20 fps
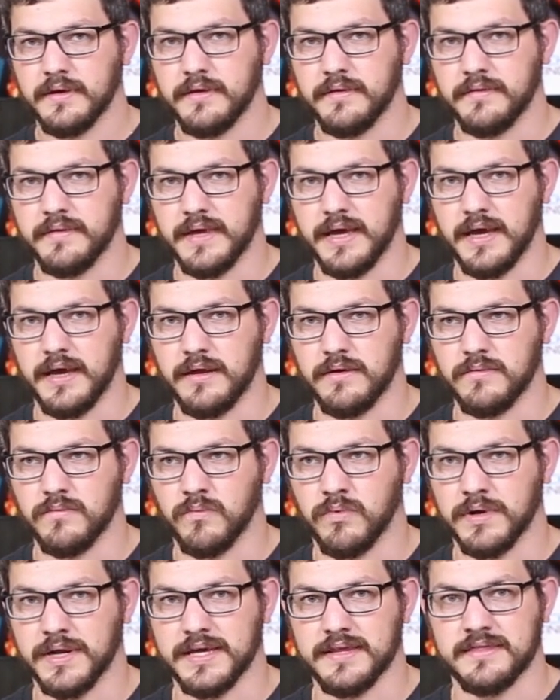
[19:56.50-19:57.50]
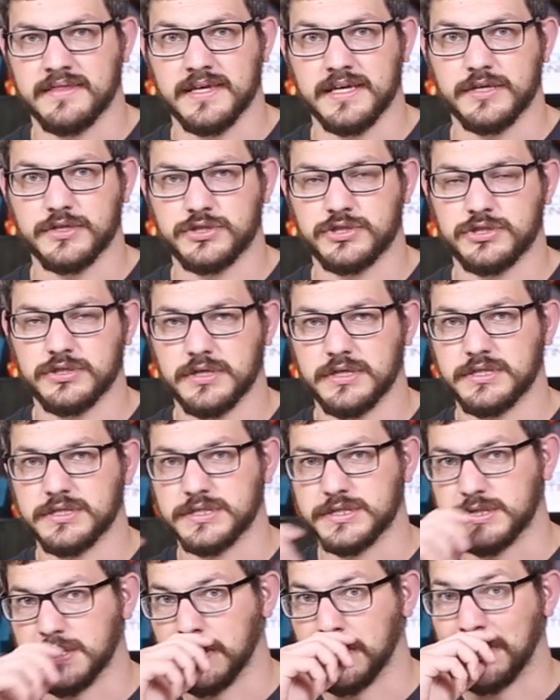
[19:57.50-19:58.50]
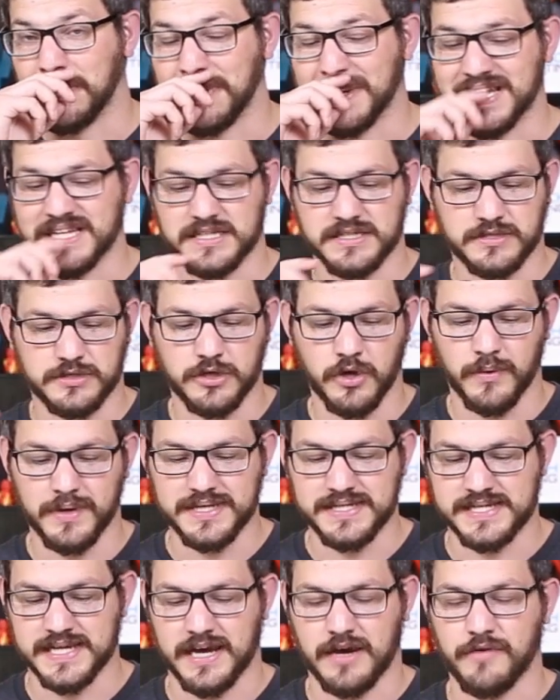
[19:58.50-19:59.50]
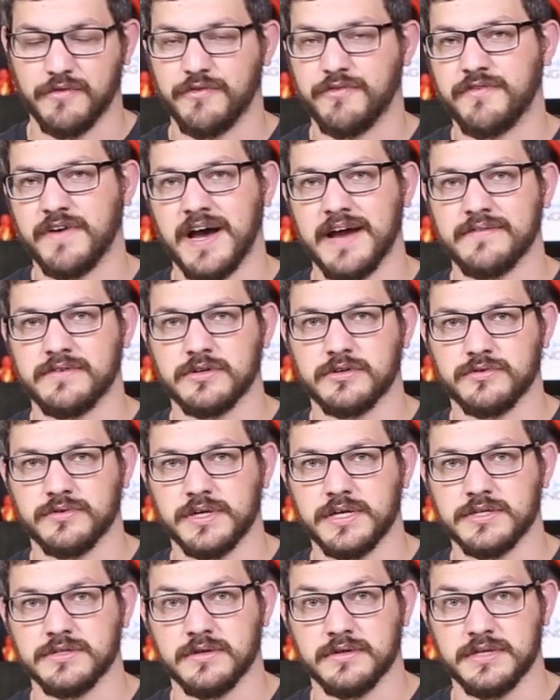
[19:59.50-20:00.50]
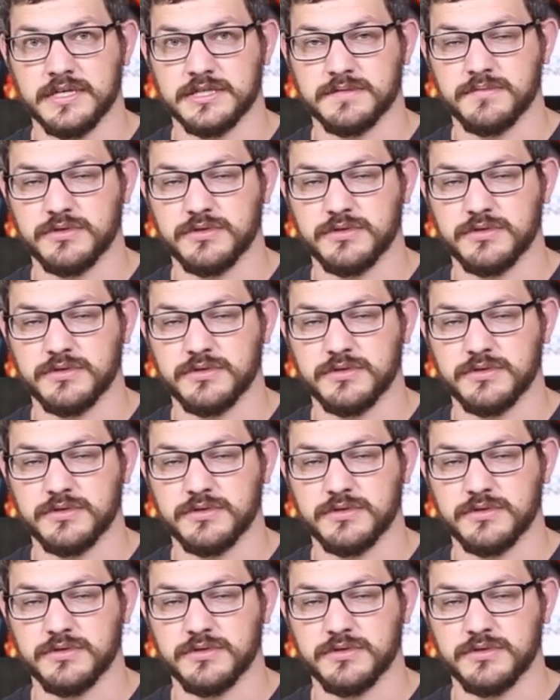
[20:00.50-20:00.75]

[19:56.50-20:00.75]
than what I think it should. So going down 5 degrees on this